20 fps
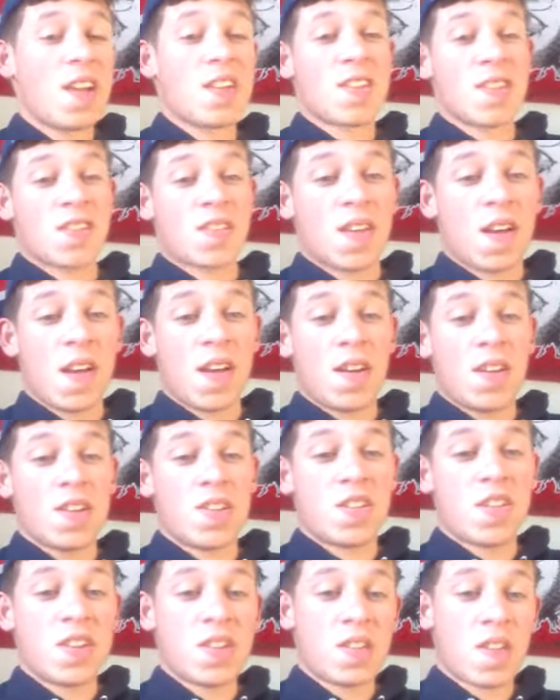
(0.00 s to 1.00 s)
Needless to
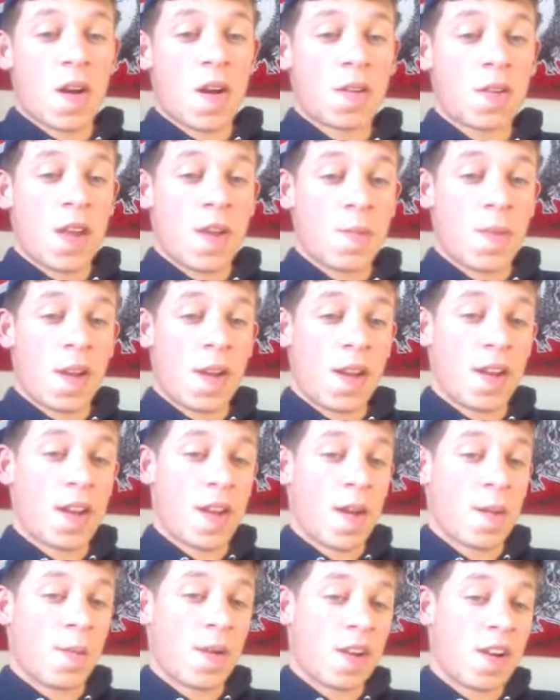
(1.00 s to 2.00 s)
say, she started letting me hang
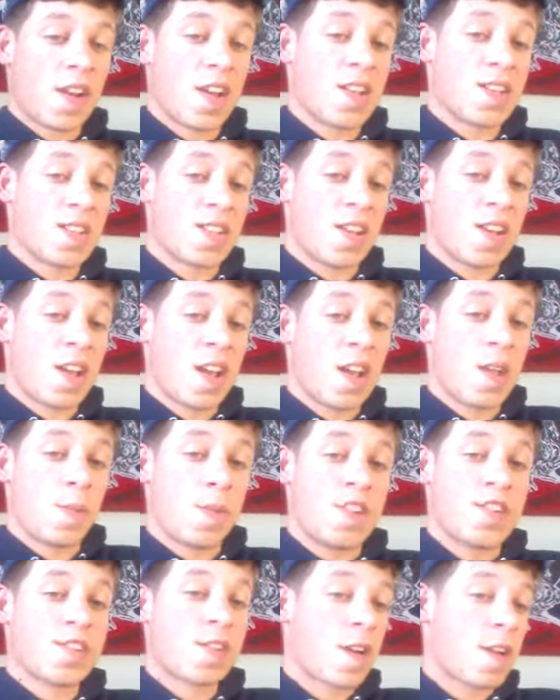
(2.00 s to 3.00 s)
out with my cousin again,
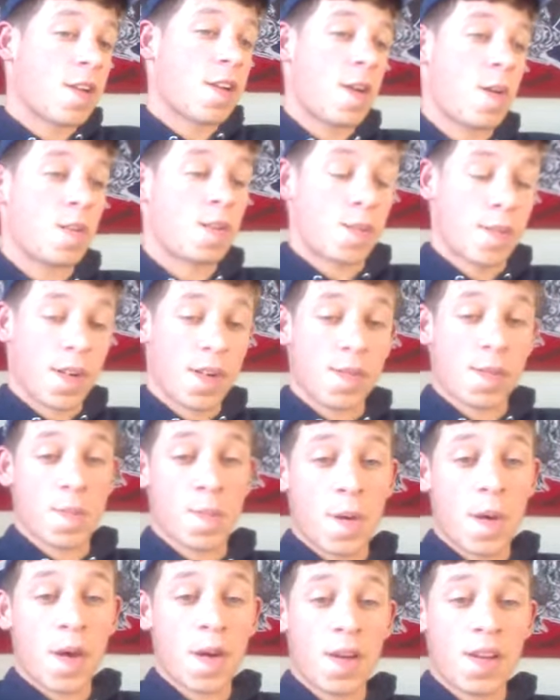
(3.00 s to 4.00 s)
and we started going to river
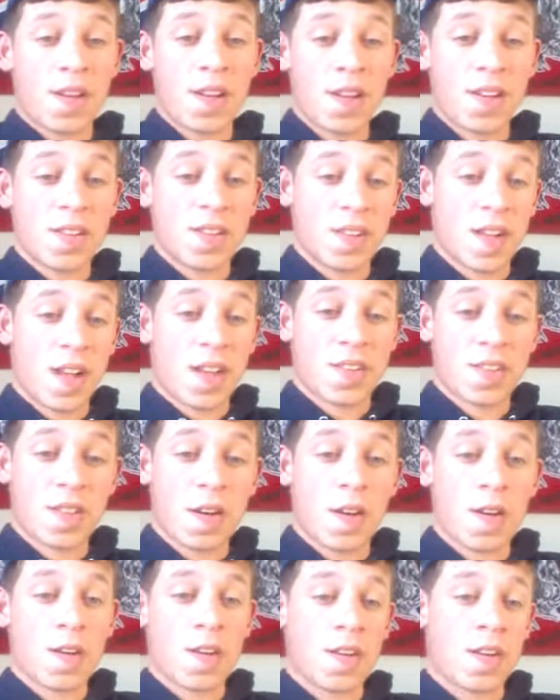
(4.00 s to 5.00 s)
parties, and I
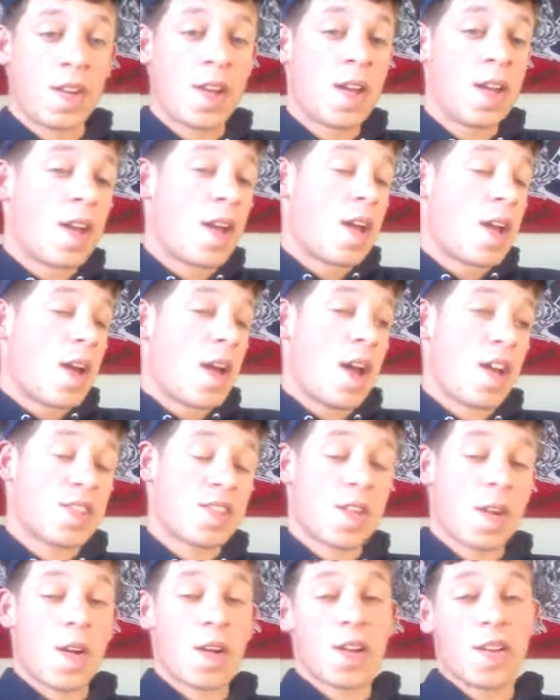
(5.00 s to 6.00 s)
started
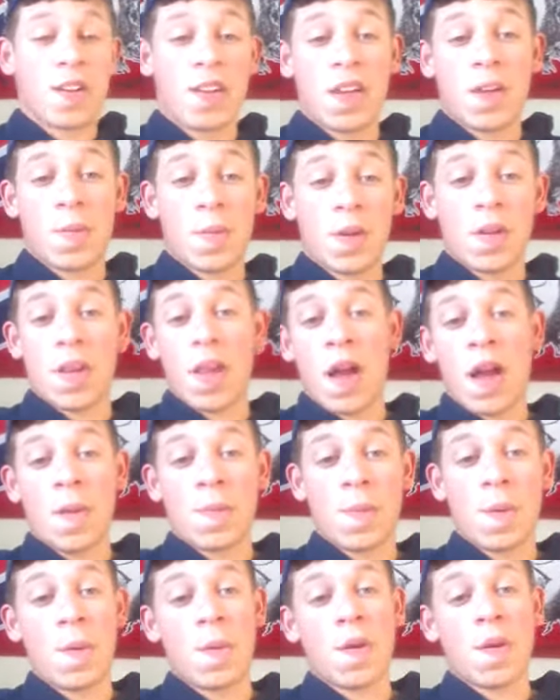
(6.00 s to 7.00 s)
dipping a
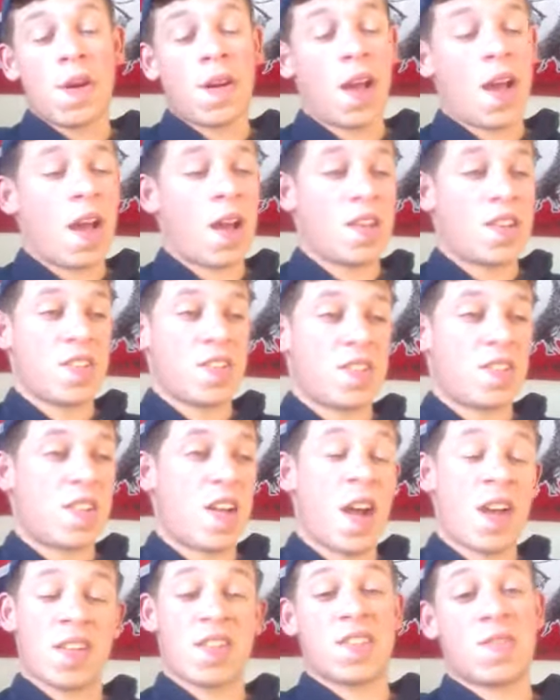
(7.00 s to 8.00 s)
lot more, and I
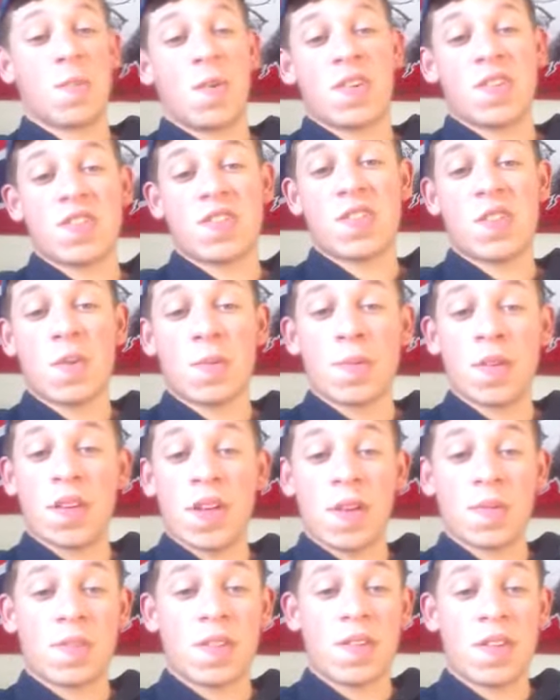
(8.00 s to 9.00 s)
just wasn't stupid
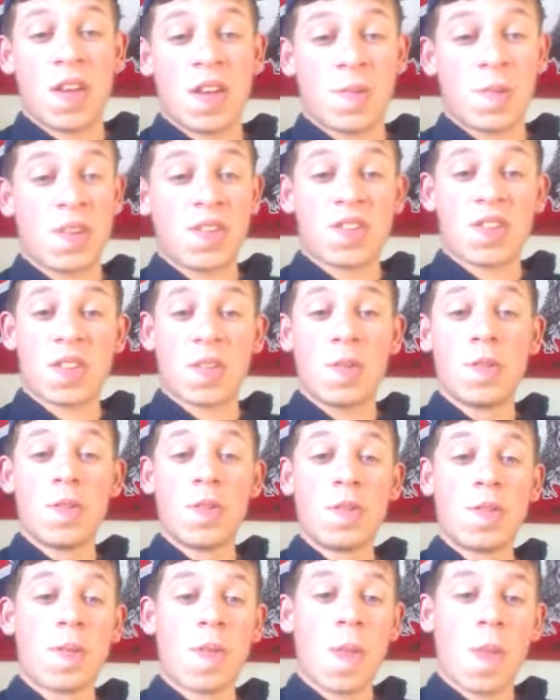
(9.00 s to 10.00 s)
enough to dip at
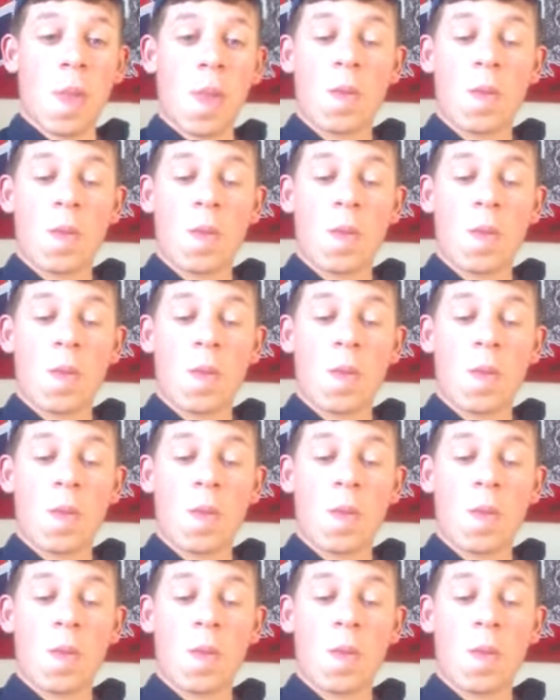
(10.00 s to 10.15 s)
school.